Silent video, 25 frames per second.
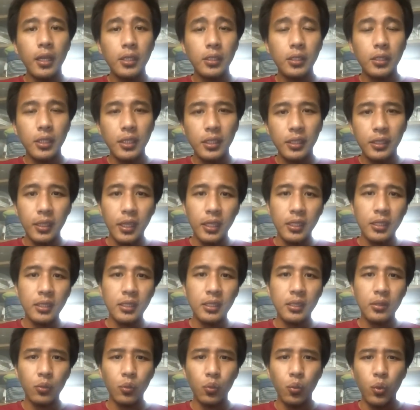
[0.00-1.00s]
to
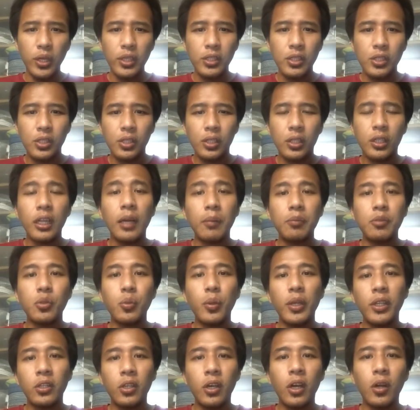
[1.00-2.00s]
discuss which
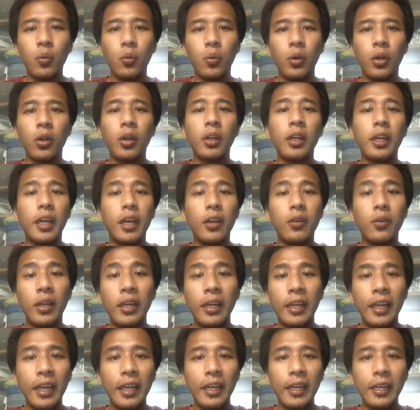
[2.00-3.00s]
clubs we thought were going to get
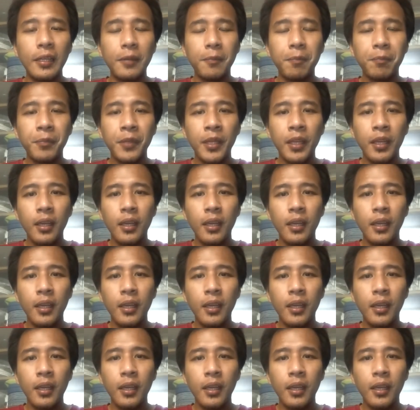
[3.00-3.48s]
relegated.